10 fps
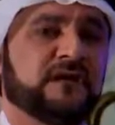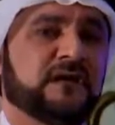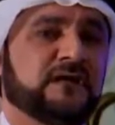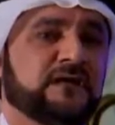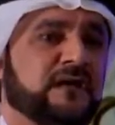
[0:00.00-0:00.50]

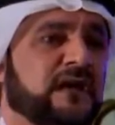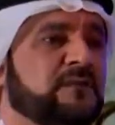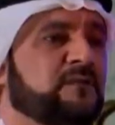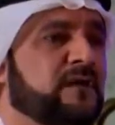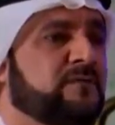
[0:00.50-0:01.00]
and I
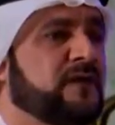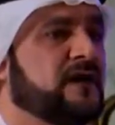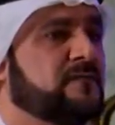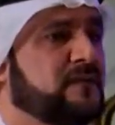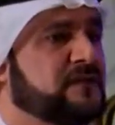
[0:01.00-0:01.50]
had my
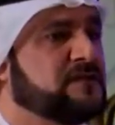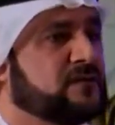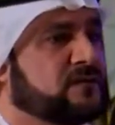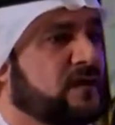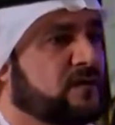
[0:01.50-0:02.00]
BR
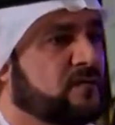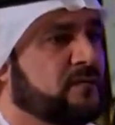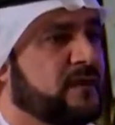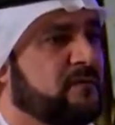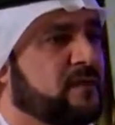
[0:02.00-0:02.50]
manager
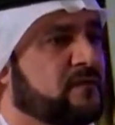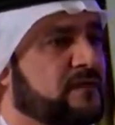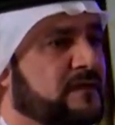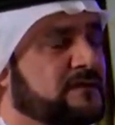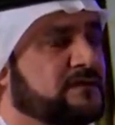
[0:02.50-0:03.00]
accompany me on
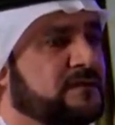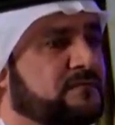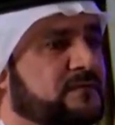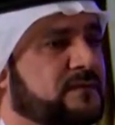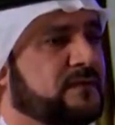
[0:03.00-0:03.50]
that trip.